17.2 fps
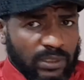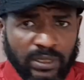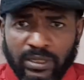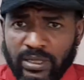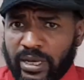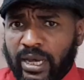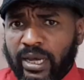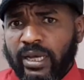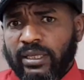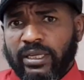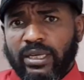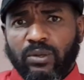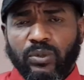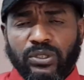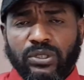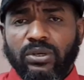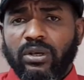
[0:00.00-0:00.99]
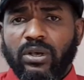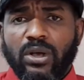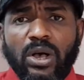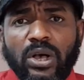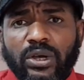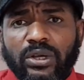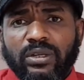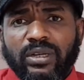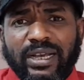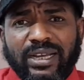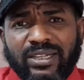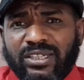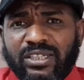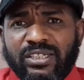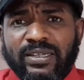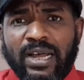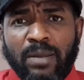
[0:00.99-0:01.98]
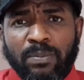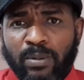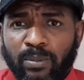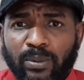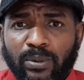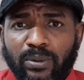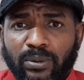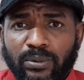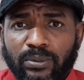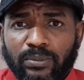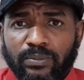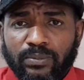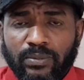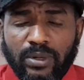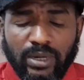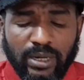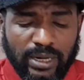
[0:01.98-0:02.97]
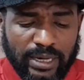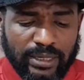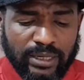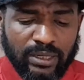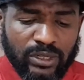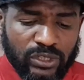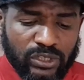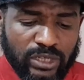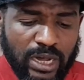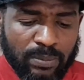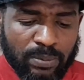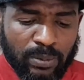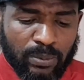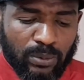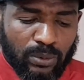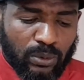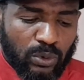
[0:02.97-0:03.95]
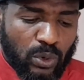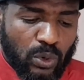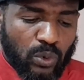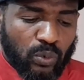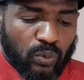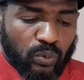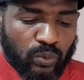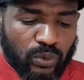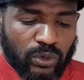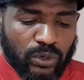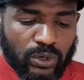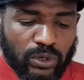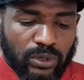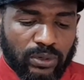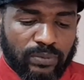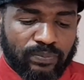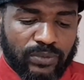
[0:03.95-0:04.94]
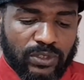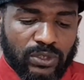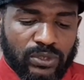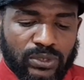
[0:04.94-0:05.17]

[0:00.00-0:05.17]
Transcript: Yeah, like what's going on? An unstoppable war.